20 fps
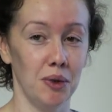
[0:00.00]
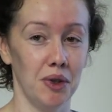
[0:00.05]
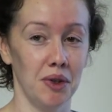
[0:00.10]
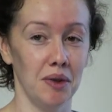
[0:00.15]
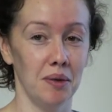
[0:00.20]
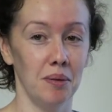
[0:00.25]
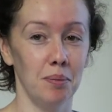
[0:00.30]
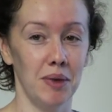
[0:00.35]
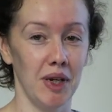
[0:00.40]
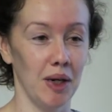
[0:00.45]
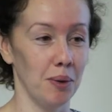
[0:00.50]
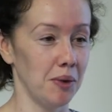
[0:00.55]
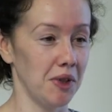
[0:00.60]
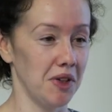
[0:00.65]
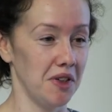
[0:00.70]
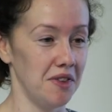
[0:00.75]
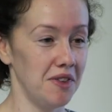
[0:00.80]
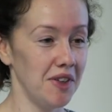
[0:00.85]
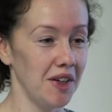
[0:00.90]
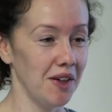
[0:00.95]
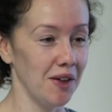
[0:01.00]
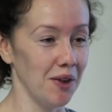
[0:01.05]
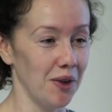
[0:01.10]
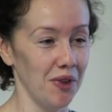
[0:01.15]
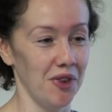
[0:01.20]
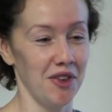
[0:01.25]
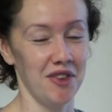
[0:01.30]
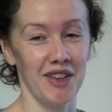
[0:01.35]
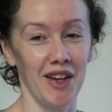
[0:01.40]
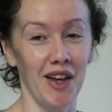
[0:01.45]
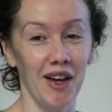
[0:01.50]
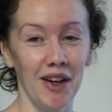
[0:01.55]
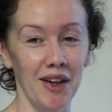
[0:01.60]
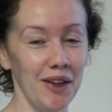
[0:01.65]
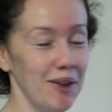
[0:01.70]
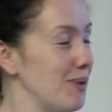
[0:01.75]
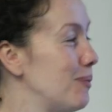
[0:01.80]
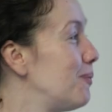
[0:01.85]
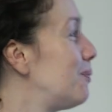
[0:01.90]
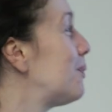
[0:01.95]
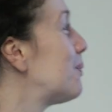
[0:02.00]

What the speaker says: wouldn't be able to see it on the slide.